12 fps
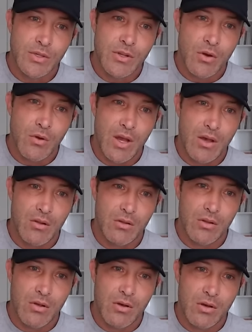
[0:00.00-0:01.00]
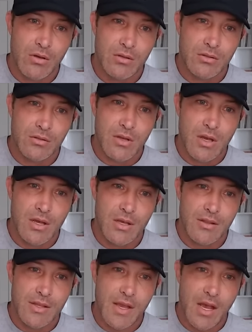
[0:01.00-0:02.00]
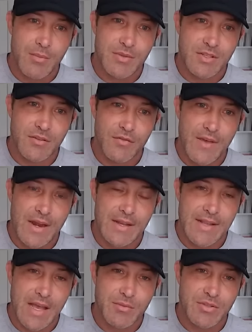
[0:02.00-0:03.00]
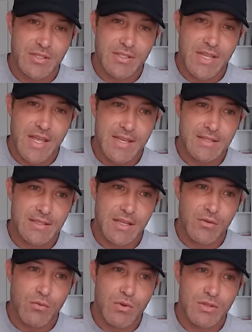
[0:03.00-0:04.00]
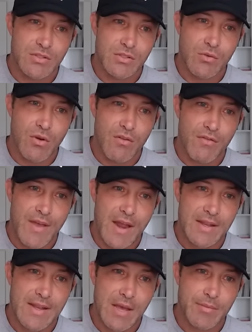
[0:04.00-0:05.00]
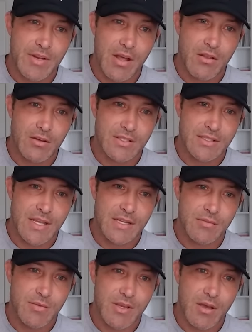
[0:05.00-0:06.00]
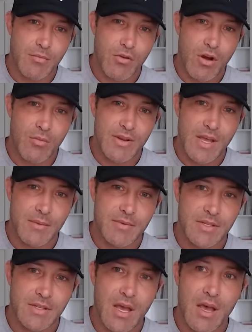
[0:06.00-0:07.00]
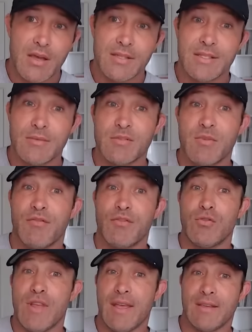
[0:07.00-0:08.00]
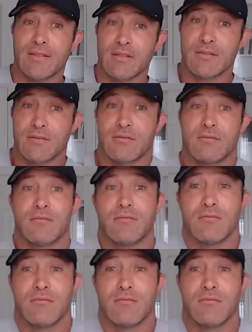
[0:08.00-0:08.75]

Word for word: Do we know how long the opposite of fat adaptation takes? Like, once you are fat adapted, how long does it take to become carb adapted? It seems to be a few days,